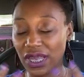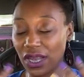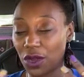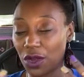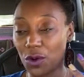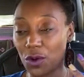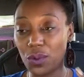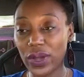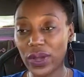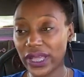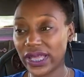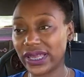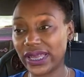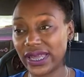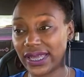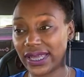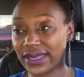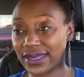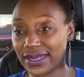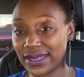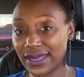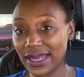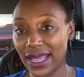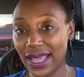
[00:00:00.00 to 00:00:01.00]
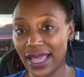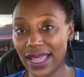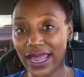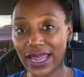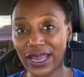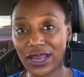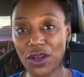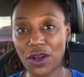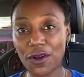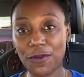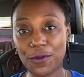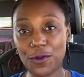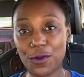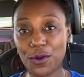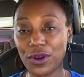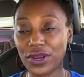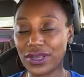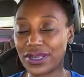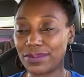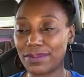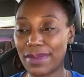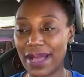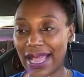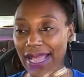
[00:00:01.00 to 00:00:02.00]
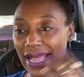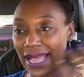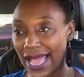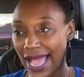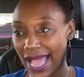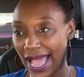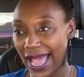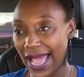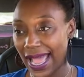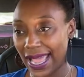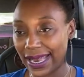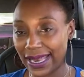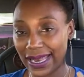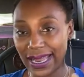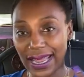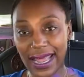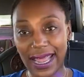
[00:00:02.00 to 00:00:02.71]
quickness. Of course, my God.